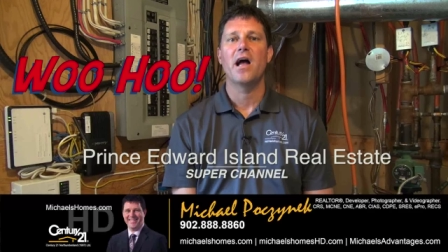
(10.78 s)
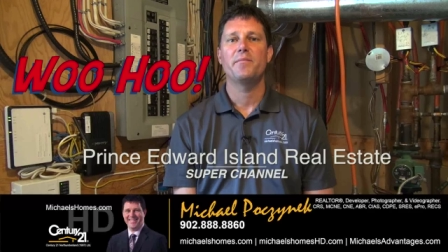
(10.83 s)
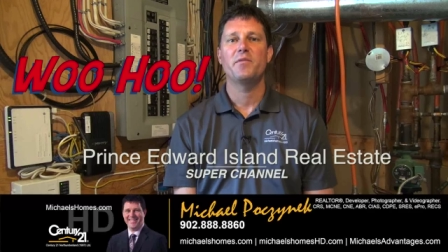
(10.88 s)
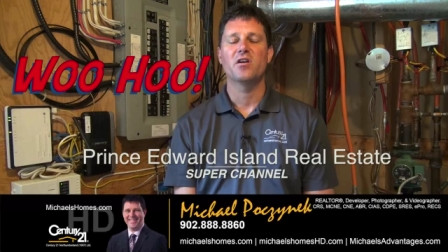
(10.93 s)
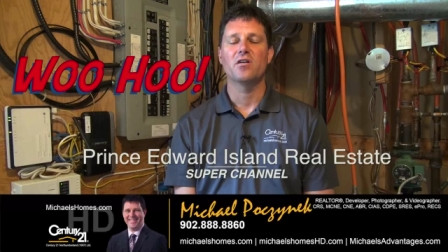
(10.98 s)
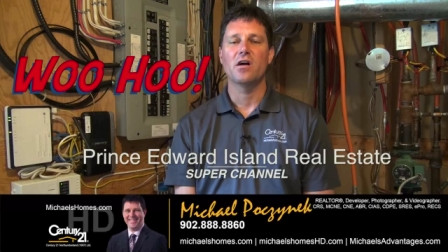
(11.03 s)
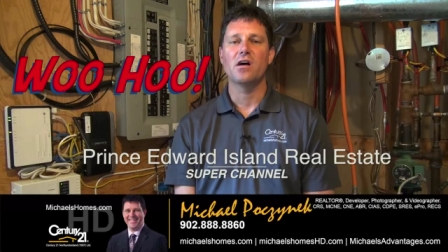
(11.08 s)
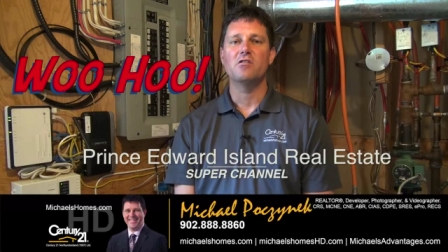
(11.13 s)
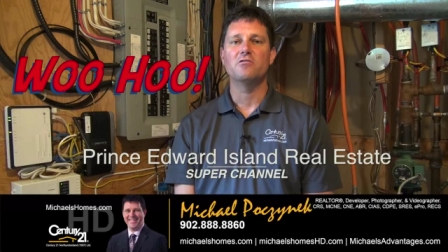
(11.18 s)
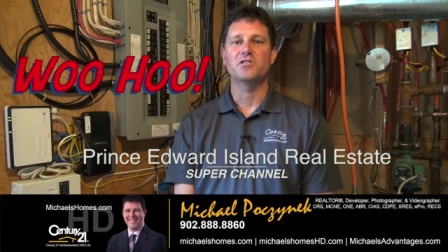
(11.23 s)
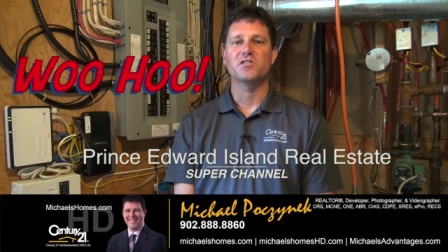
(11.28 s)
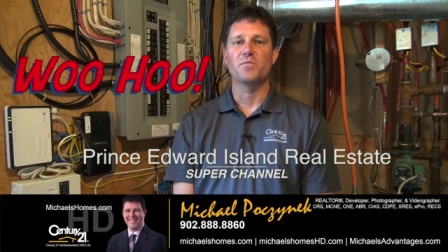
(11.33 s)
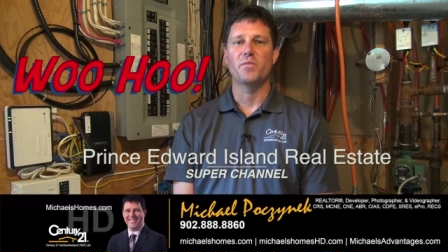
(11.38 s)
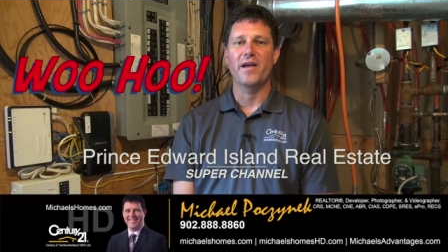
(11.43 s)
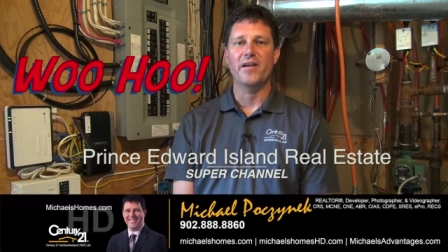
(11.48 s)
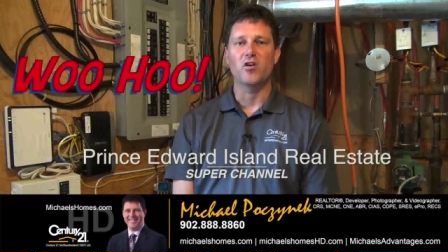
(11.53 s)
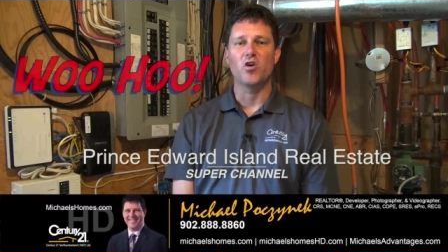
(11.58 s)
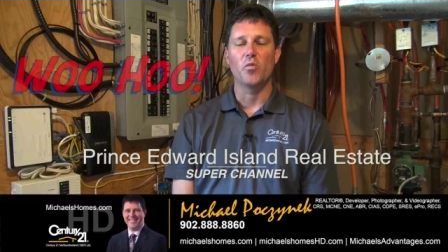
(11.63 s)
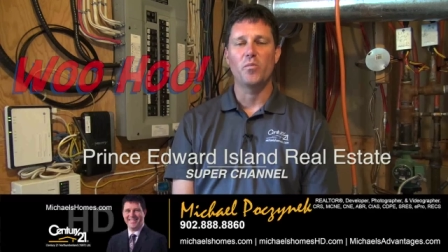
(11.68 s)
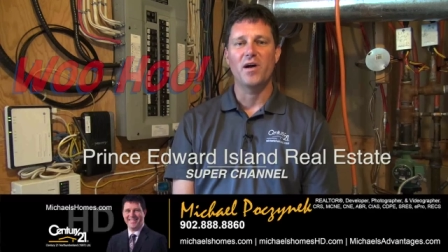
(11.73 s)
I'm your host,
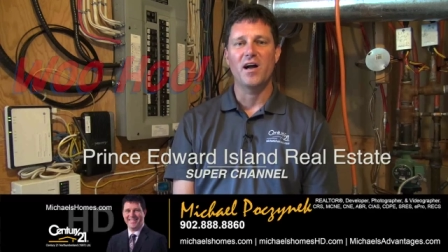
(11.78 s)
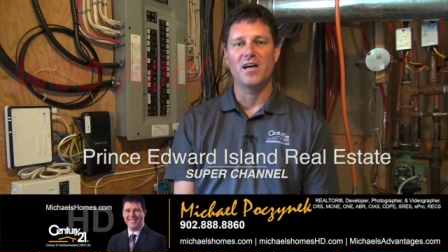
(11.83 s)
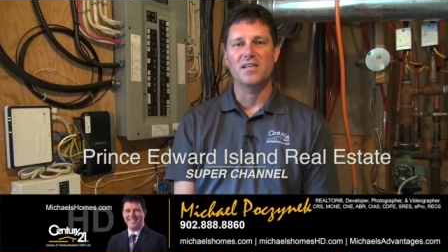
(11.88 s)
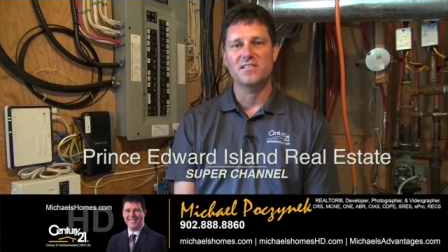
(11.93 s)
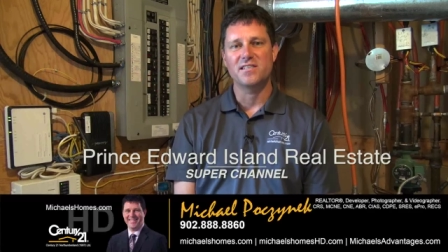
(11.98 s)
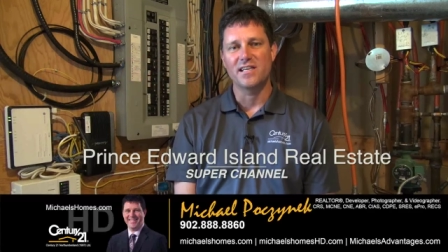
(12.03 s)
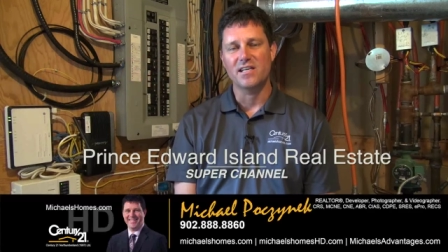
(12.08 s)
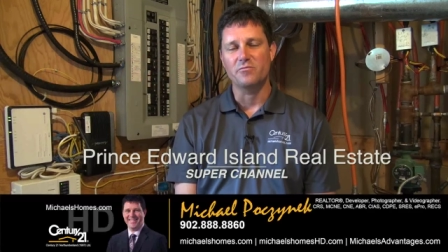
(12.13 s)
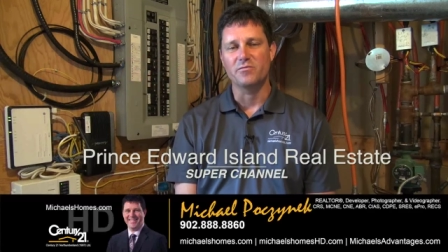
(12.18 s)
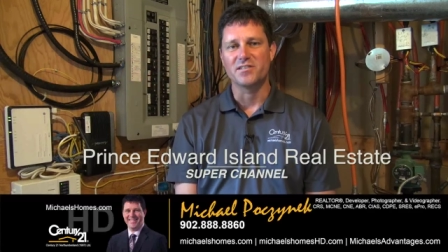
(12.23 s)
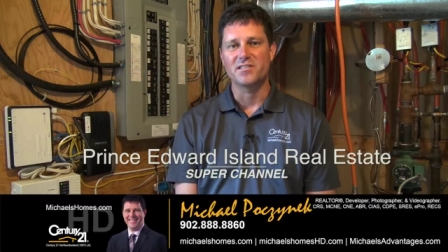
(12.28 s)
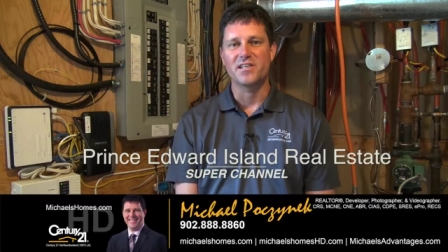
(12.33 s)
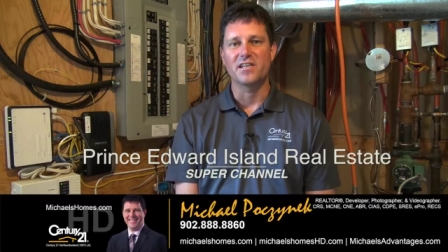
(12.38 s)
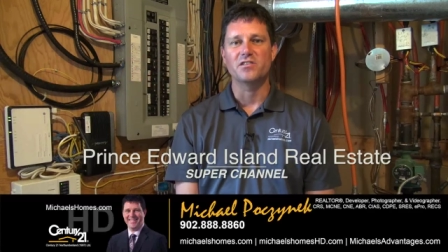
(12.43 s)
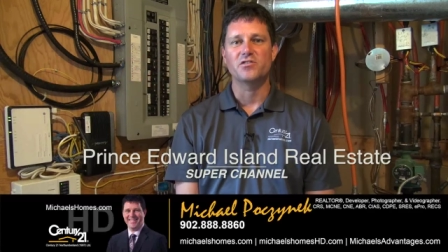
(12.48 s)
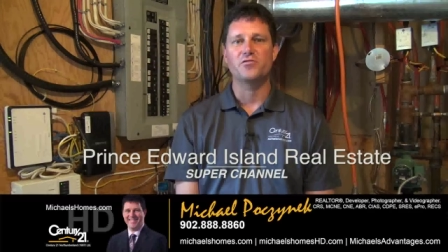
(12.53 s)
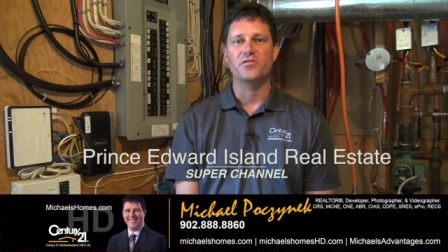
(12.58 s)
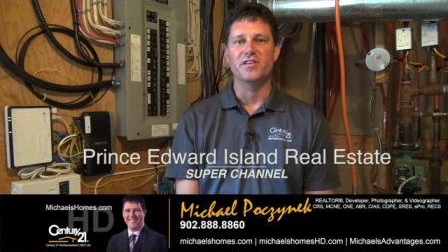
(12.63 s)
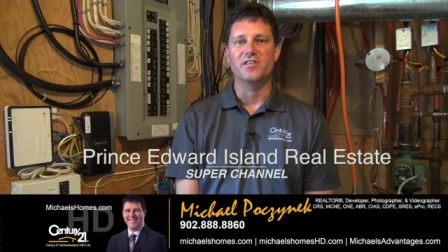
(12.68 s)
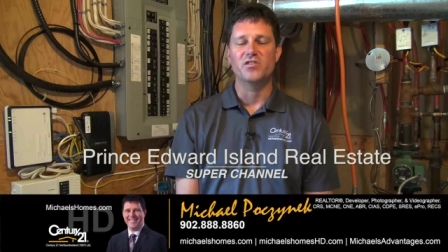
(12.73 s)
Michael Poczynek with
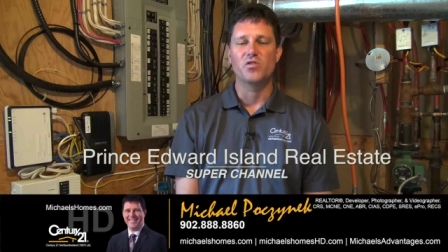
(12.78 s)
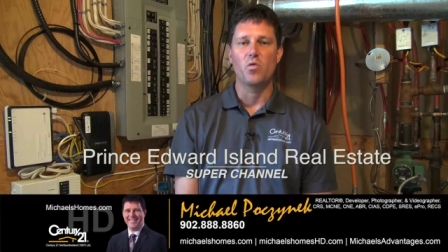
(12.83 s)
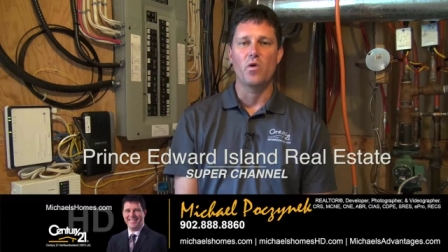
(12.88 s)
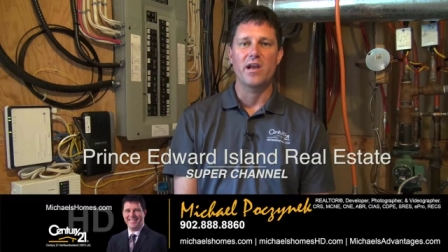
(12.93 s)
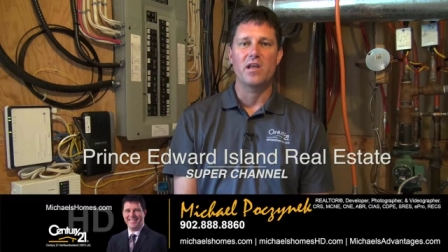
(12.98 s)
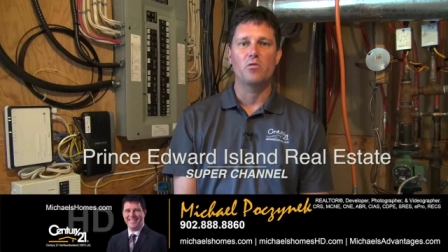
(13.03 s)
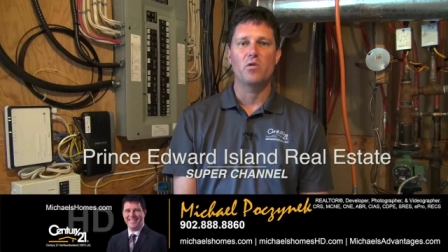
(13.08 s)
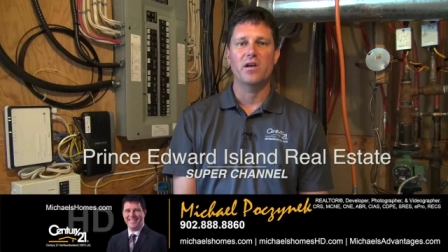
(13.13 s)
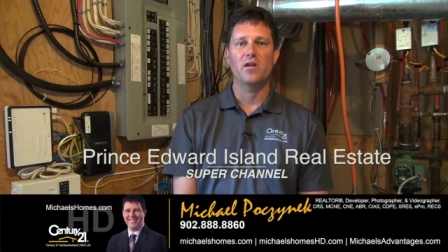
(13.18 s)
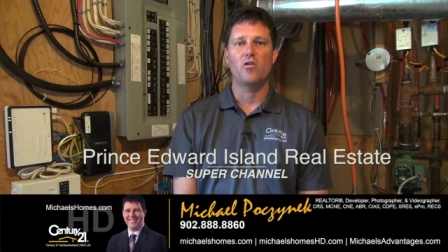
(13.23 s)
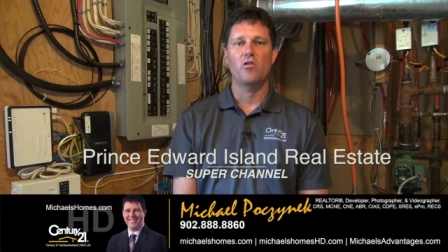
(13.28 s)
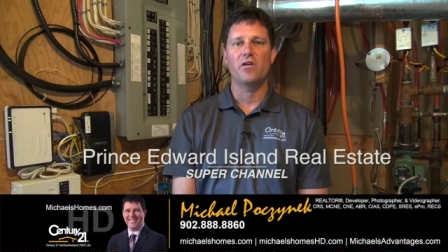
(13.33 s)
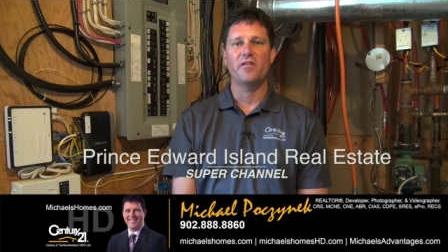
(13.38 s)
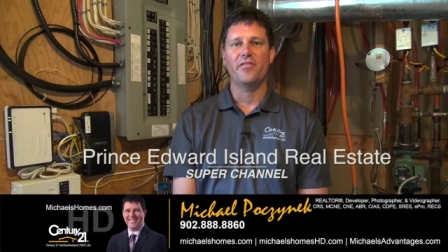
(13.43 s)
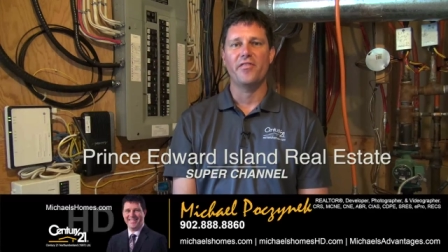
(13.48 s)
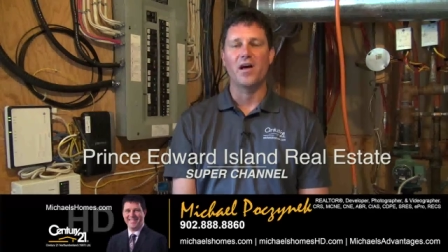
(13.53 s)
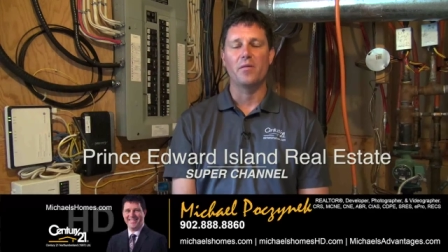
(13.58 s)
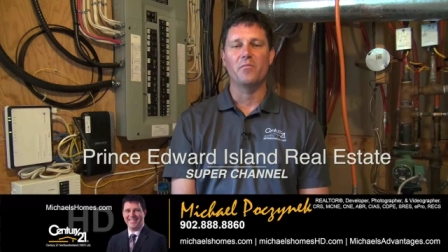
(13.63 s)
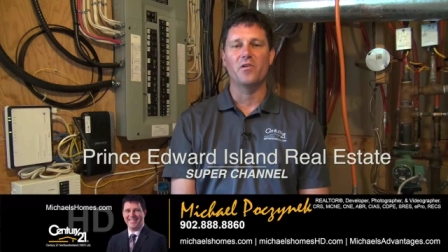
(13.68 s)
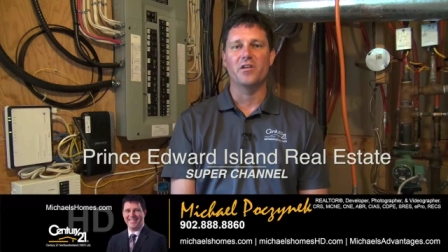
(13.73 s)
Century 21
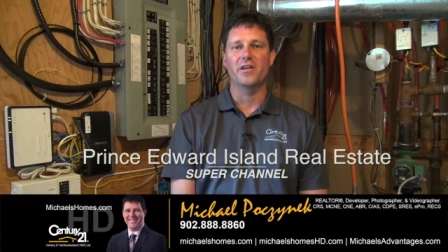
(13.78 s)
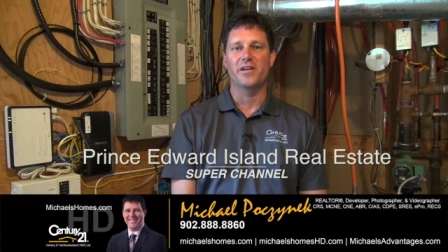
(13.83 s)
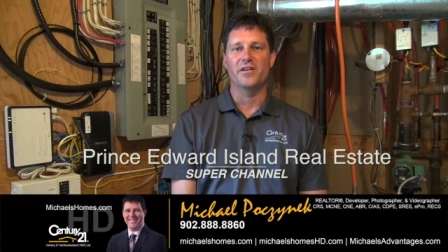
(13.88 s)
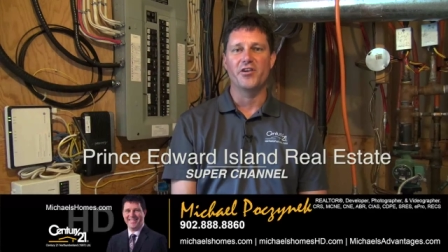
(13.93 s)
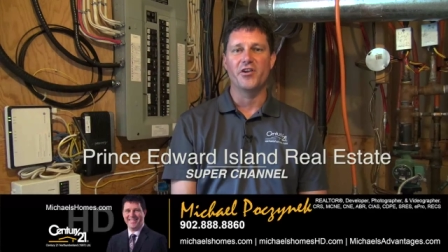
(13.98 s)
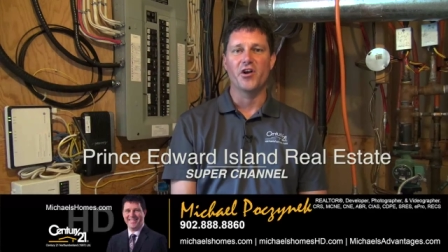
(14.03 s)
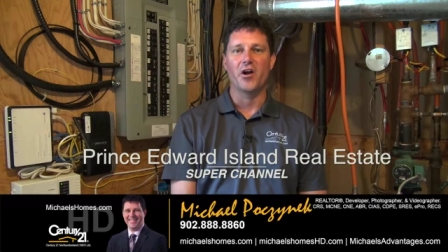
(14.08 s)
Northumberland,